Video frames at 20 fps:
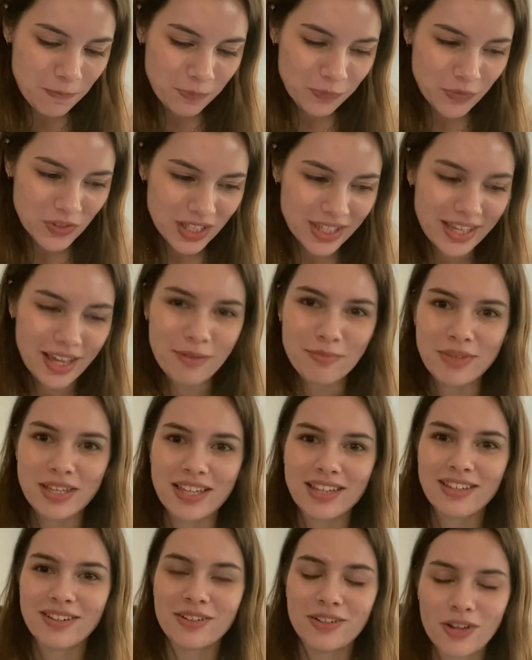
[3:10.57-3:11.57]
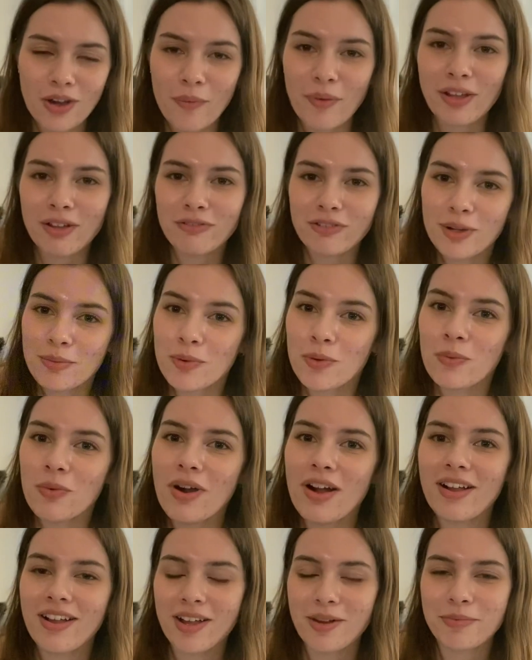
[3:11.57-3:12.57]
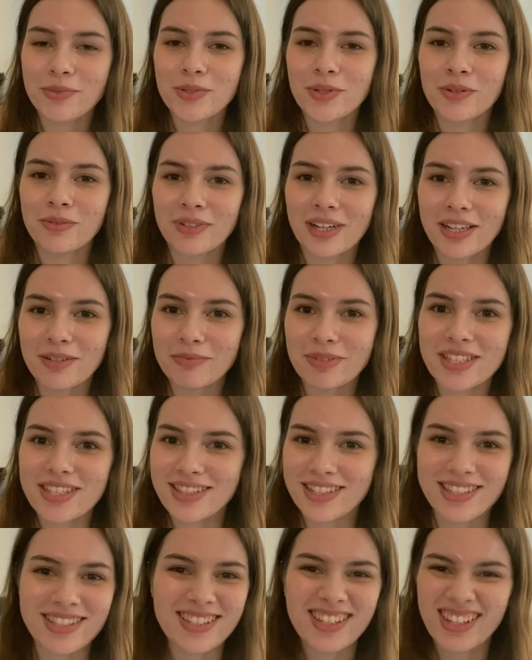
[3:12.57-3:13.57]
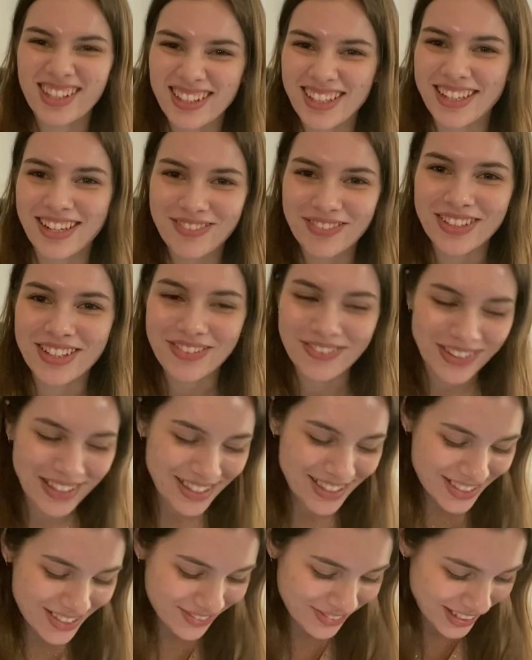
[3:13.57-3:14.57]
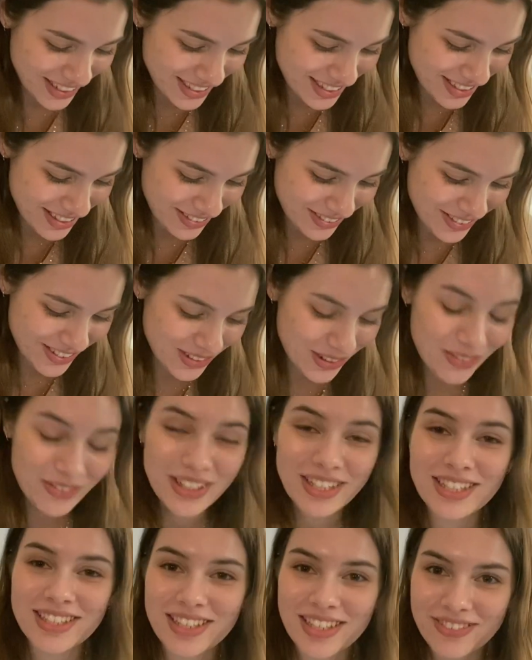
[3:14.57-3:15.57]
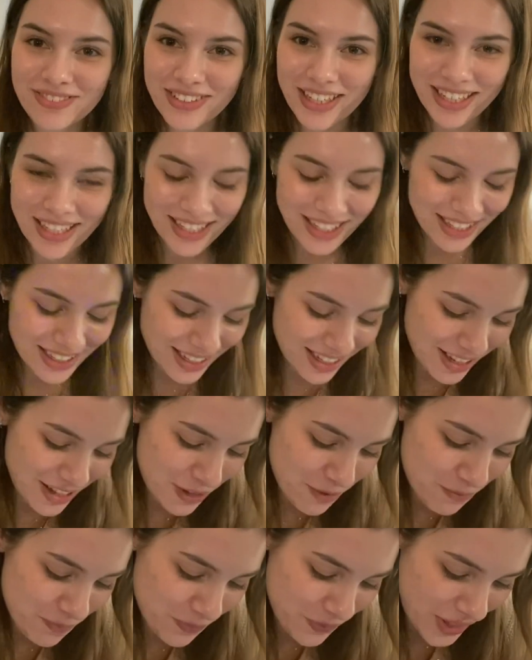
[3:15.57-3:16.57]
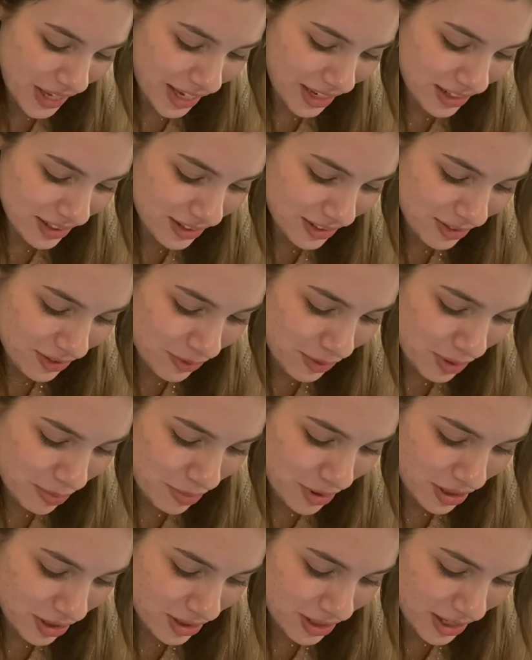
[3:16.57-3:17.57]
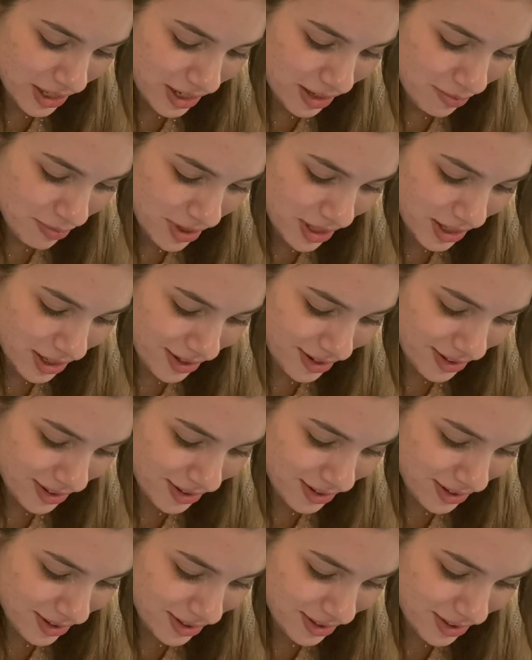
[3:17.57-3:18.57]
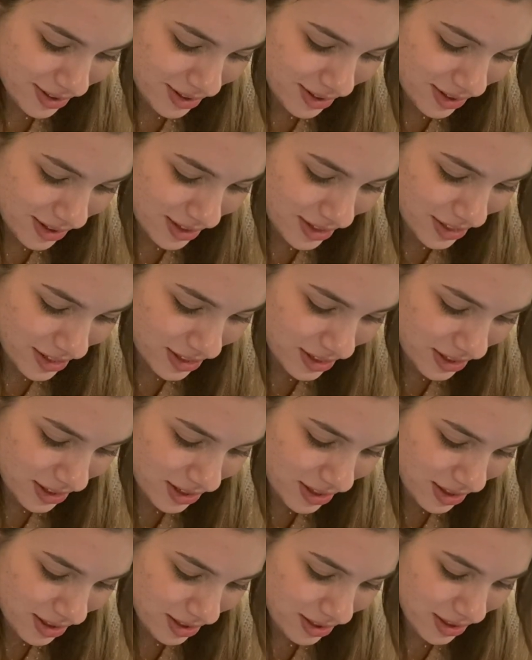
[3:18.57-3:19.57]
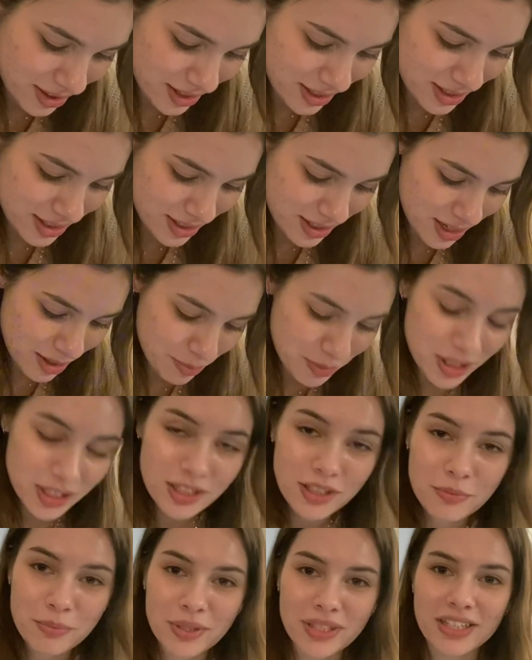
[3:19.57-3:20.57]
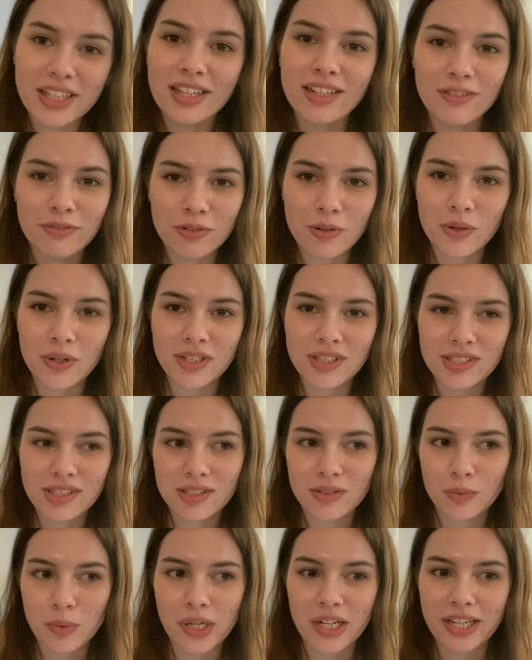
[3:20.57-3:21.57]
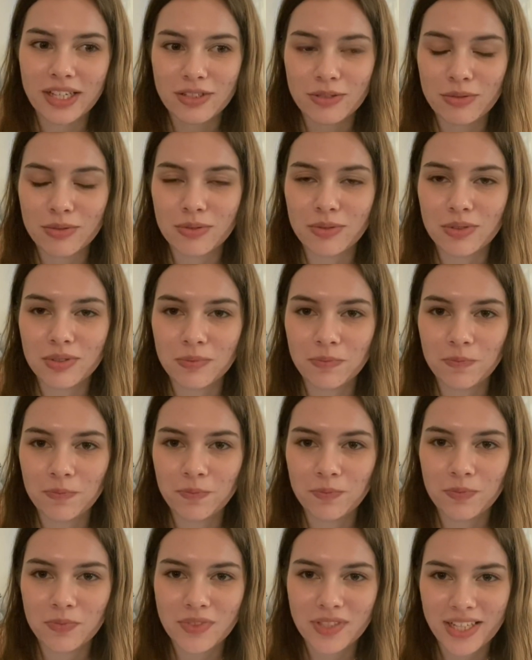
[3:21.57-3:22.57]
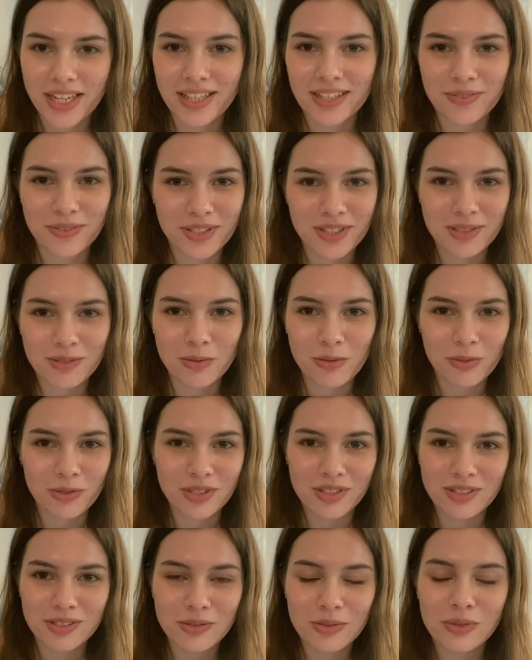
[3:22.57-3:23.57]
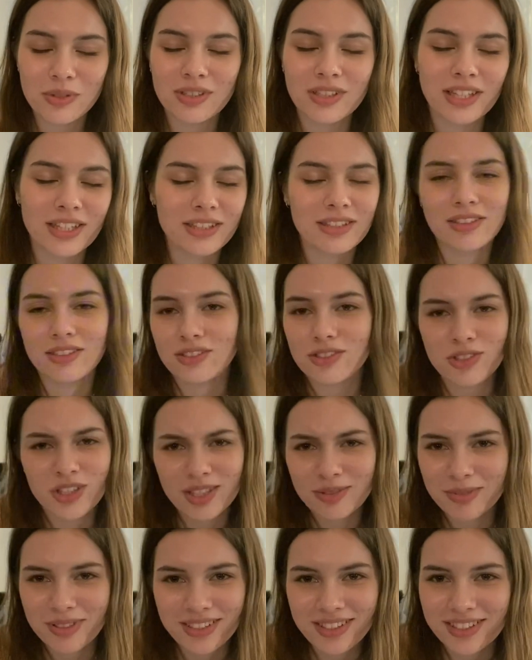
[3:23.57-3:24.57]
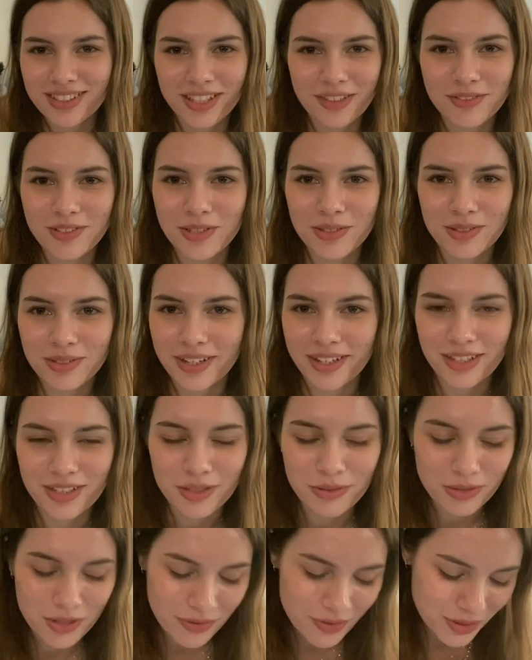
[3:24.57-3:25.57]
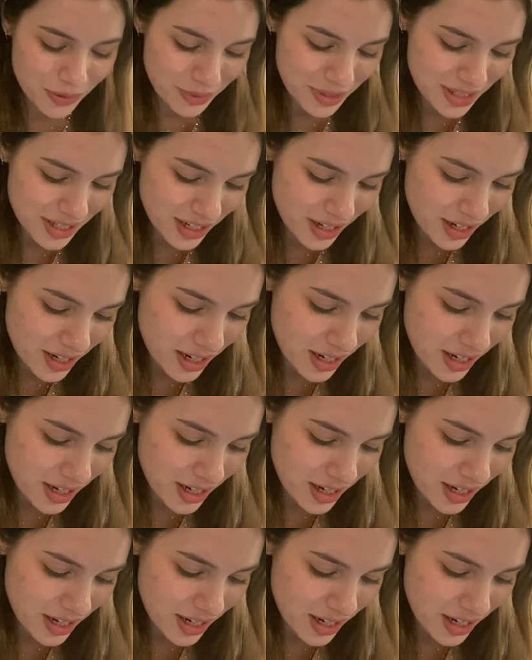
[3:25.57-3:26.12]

to get me going from a walk up to a run, but to the song that I really wanted to run to. So I want to start running, and what better time than in the summer, but then of course where I do dance with the studios at school, like there's treadmills and stuff too, so I can do it over the winter.